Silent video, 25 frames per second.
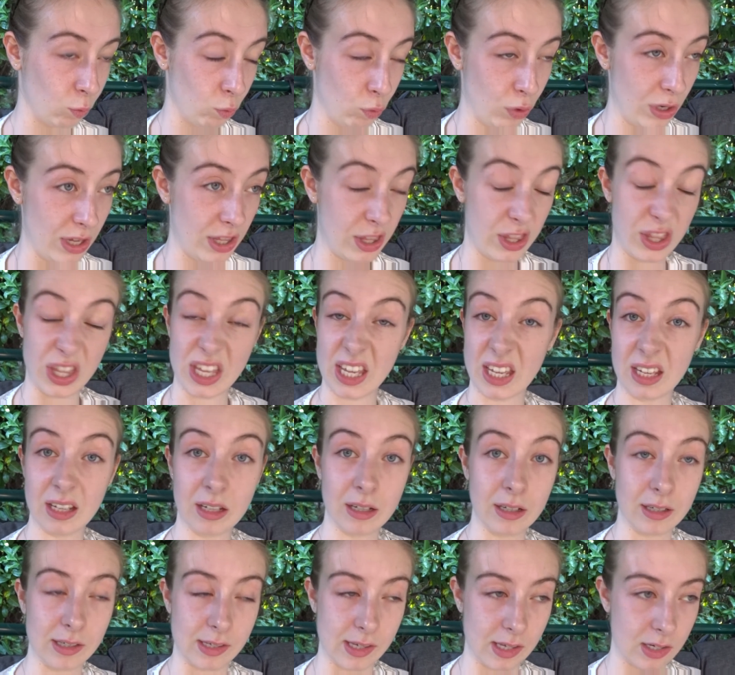
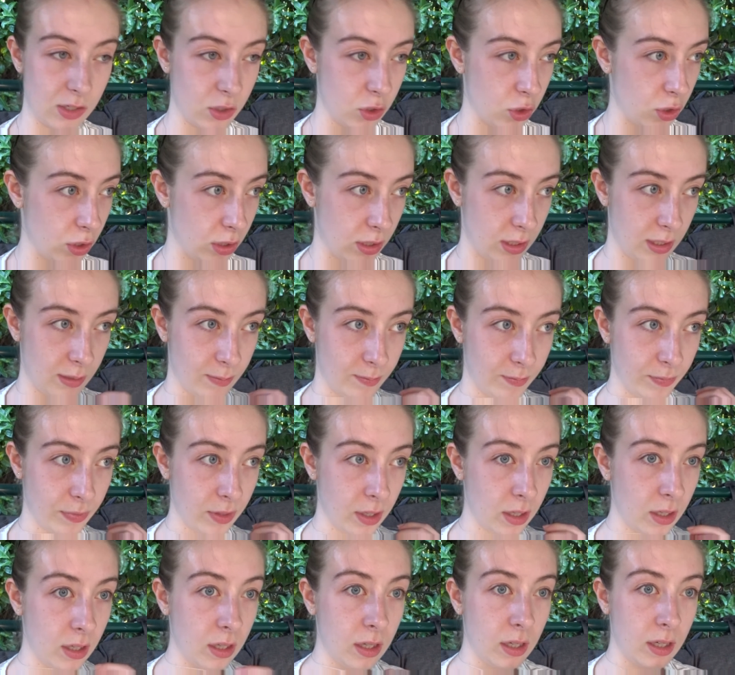rethink, essentially,
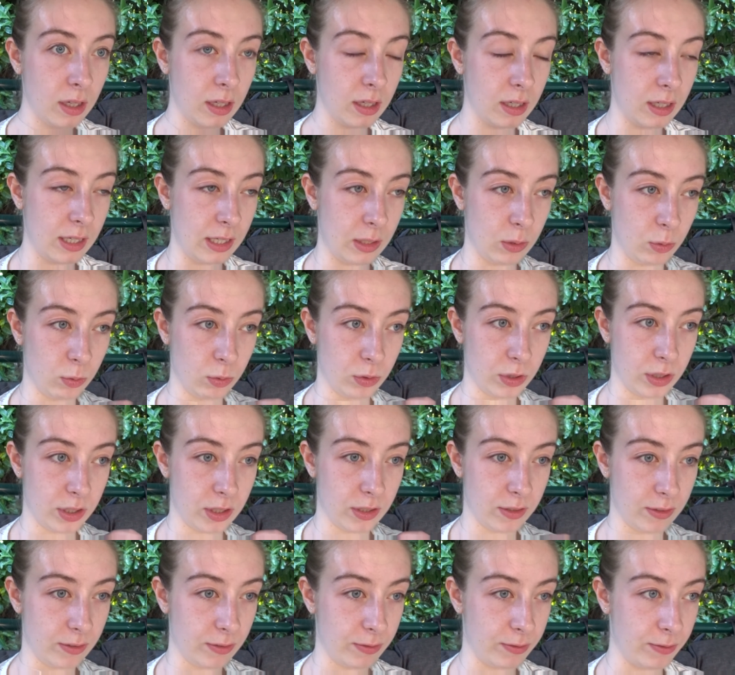in order
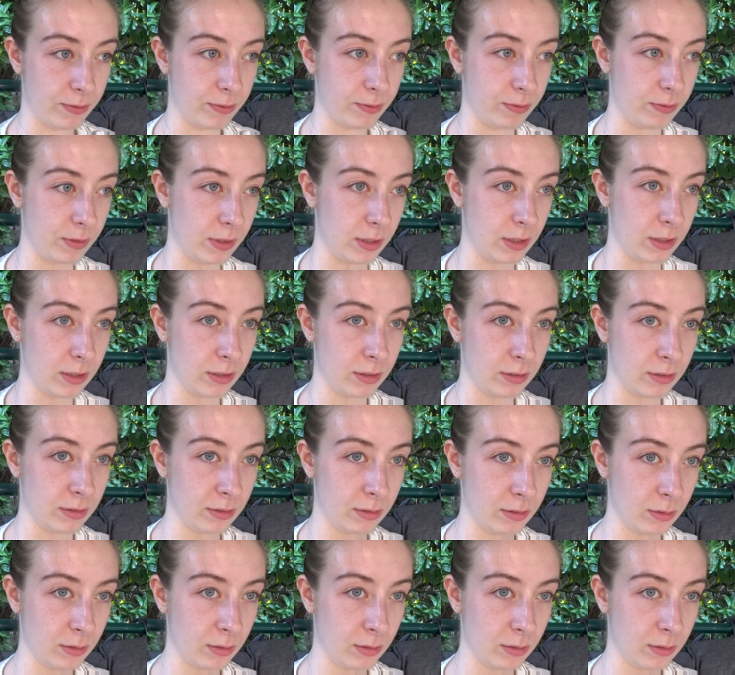to, you know,